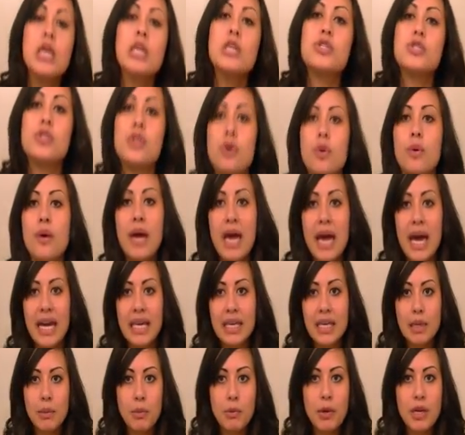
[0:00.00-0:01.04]
So I
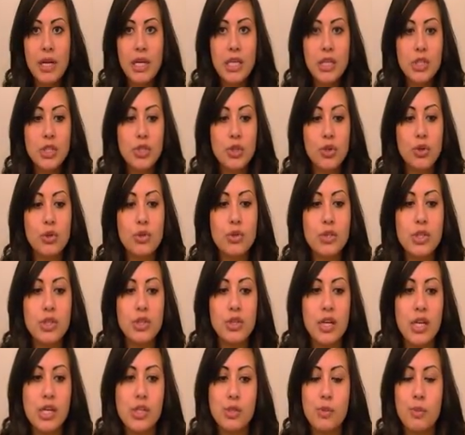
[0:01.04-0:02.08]
keep running in circles, and
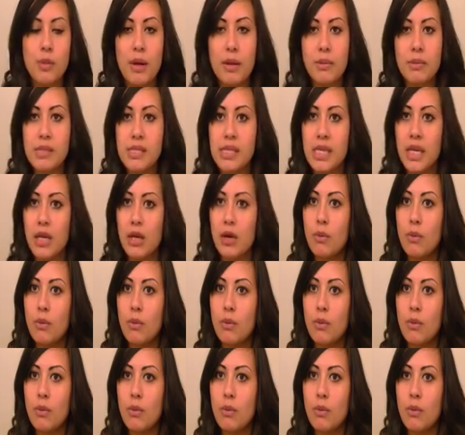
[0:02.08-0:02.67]
you guys are probably saying,